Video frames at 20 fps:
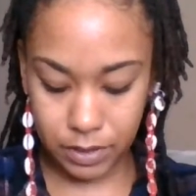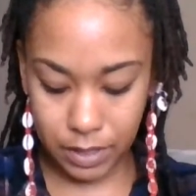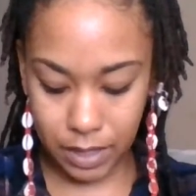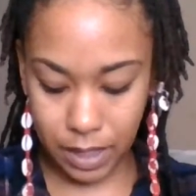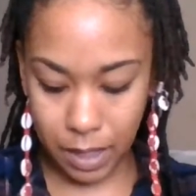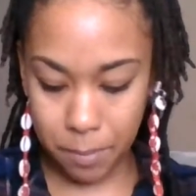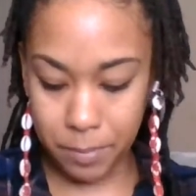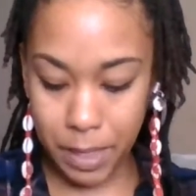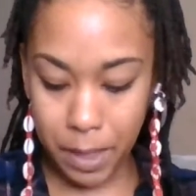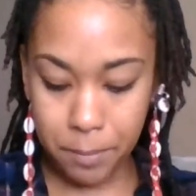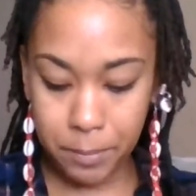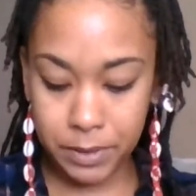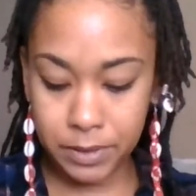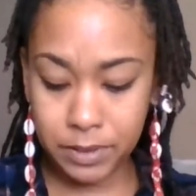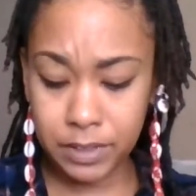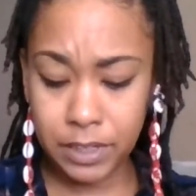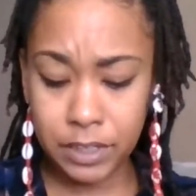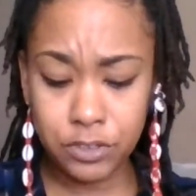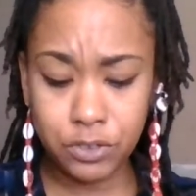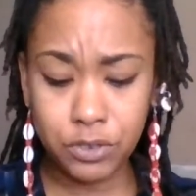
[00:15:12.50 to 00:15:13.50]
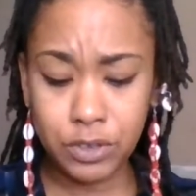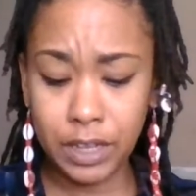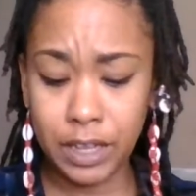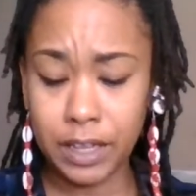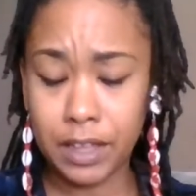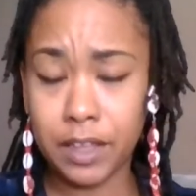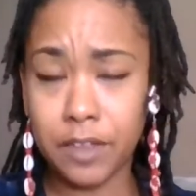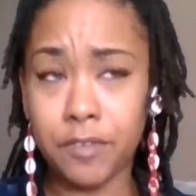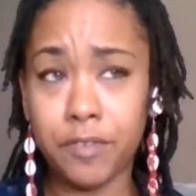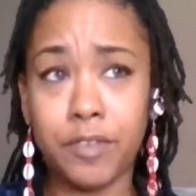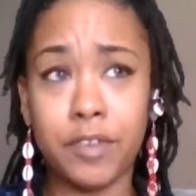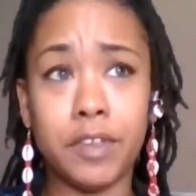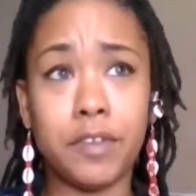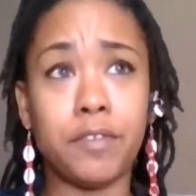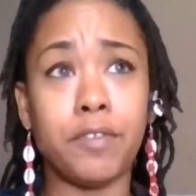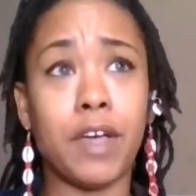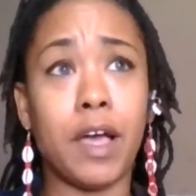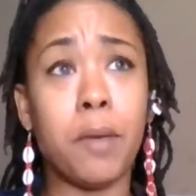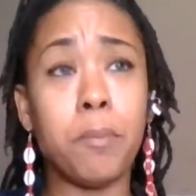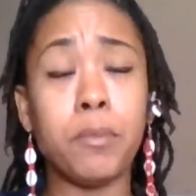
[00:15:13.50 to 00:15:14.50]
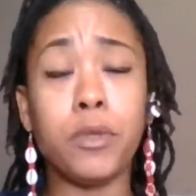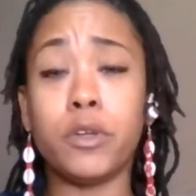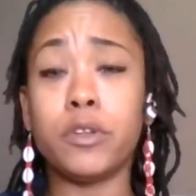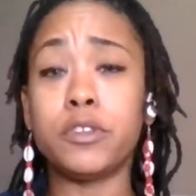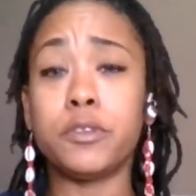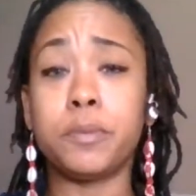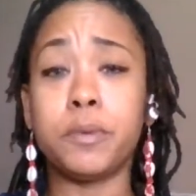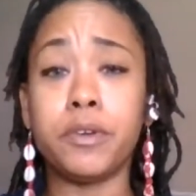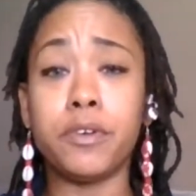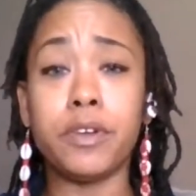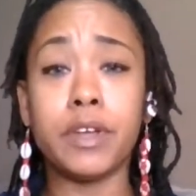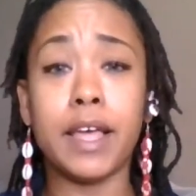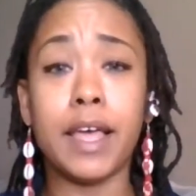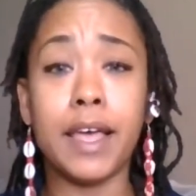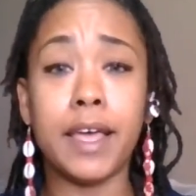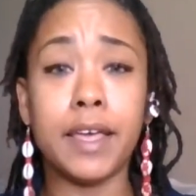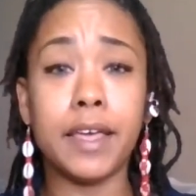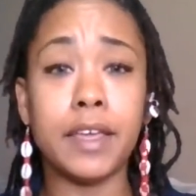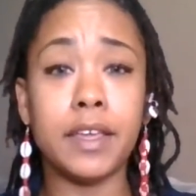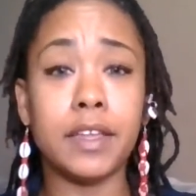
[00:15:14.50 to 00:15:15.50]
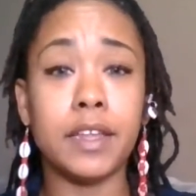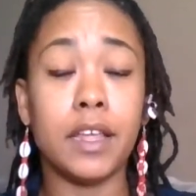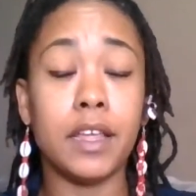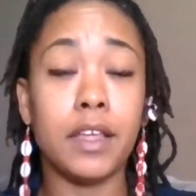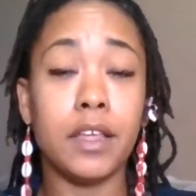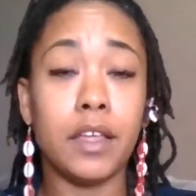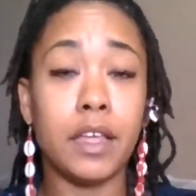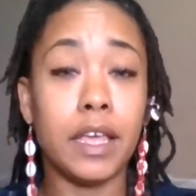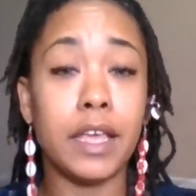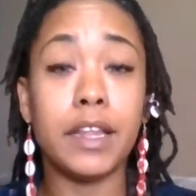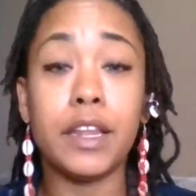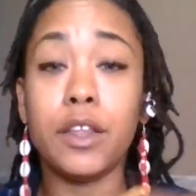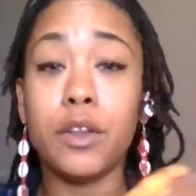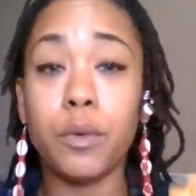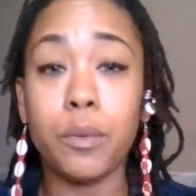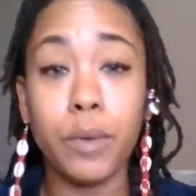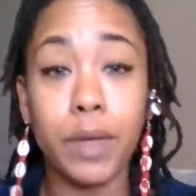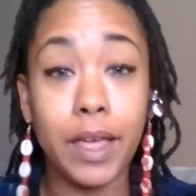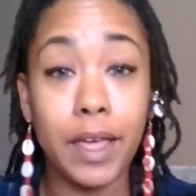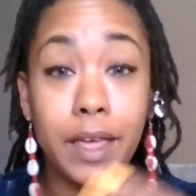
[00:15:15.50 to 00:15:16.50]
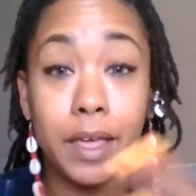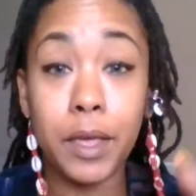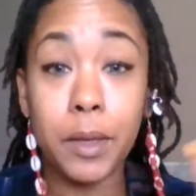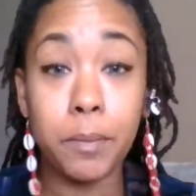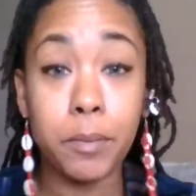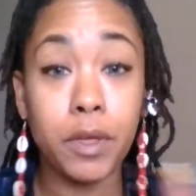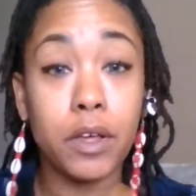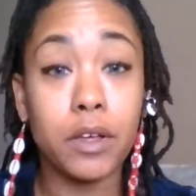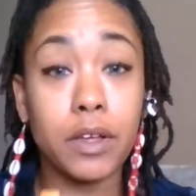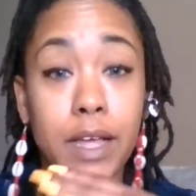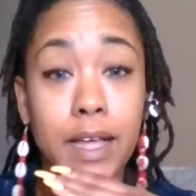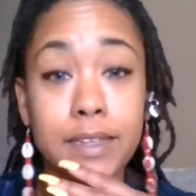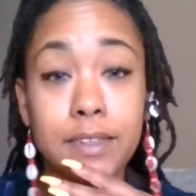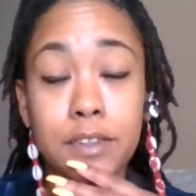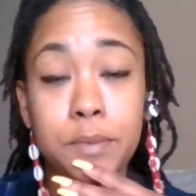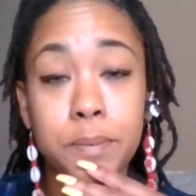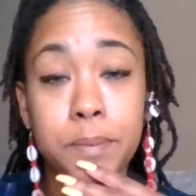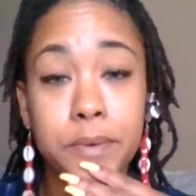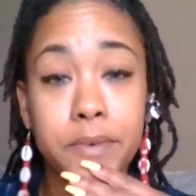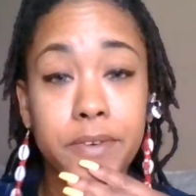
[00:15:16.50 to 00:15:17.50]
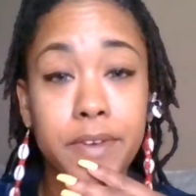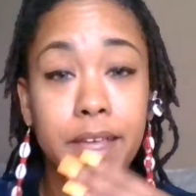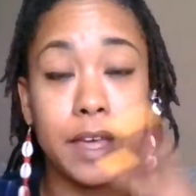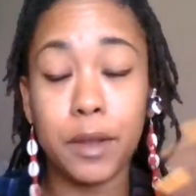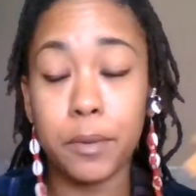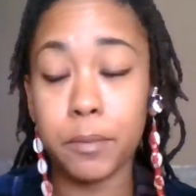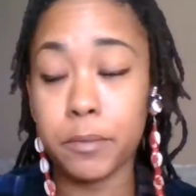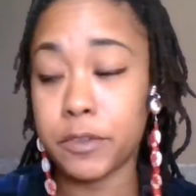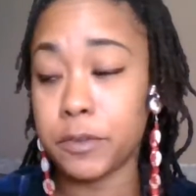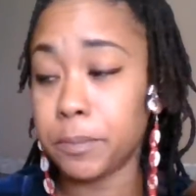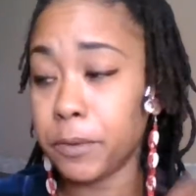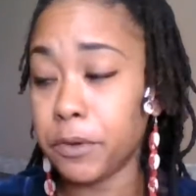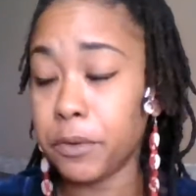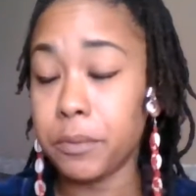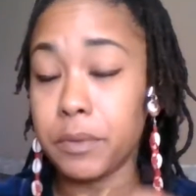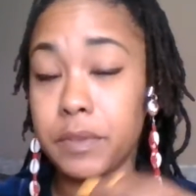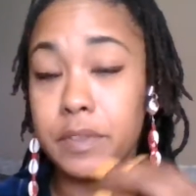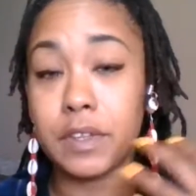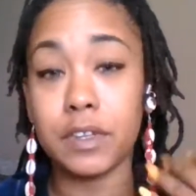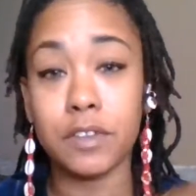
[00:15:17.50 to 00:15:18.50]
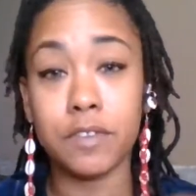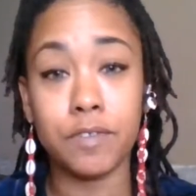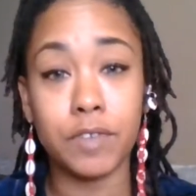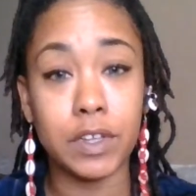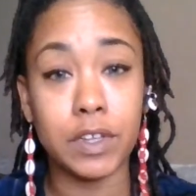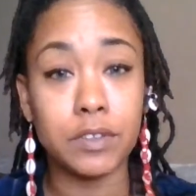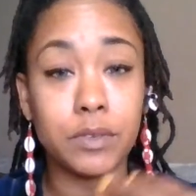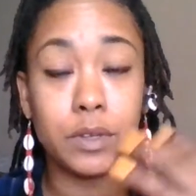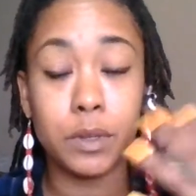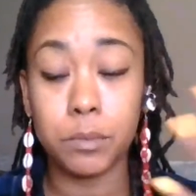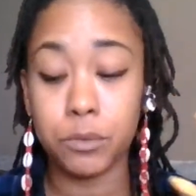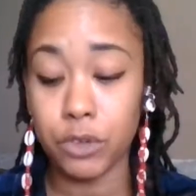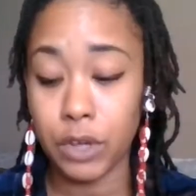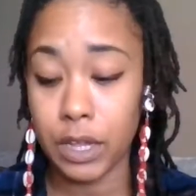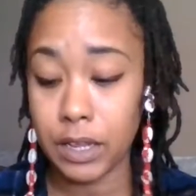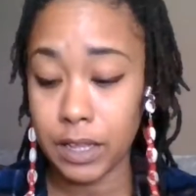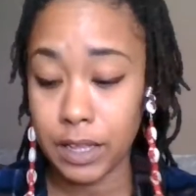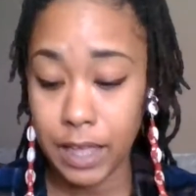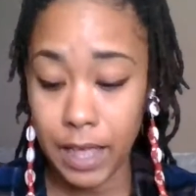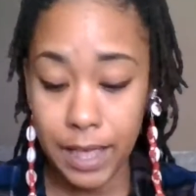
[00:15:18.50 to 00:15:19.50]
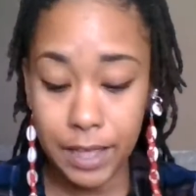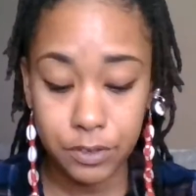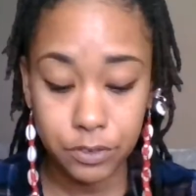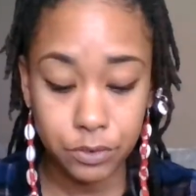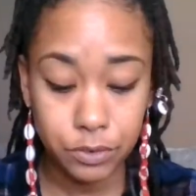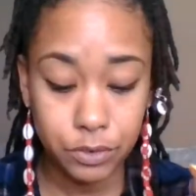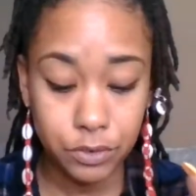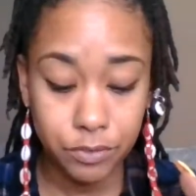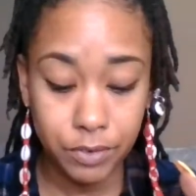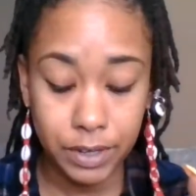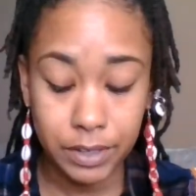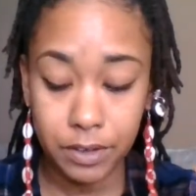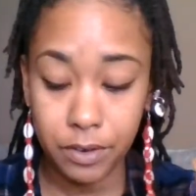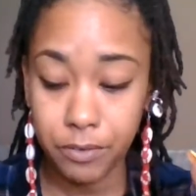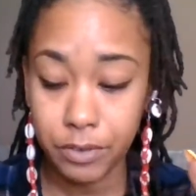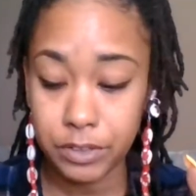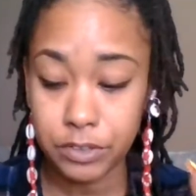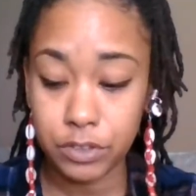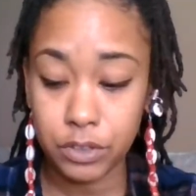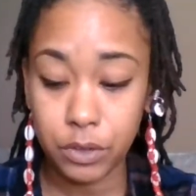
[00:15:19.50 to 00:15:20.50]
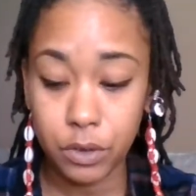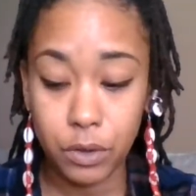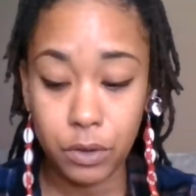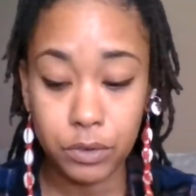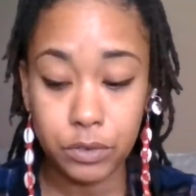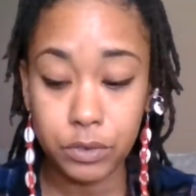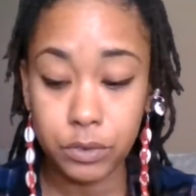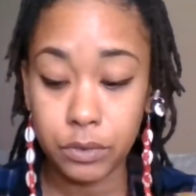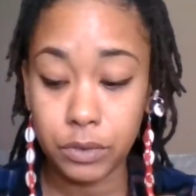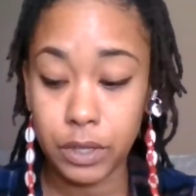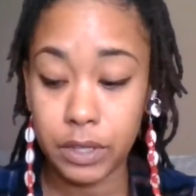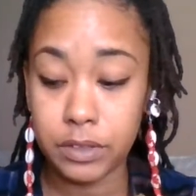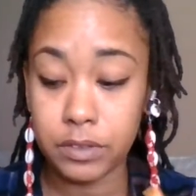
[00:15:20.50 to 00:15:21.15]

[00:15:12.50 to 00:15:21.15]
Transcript: I'm not about to let you, like, if I'm your spirit guide, and in a way I am y'all guys' spirit guide. I'm a spirit within this vessel, and I'm trying to guide you in the right direction also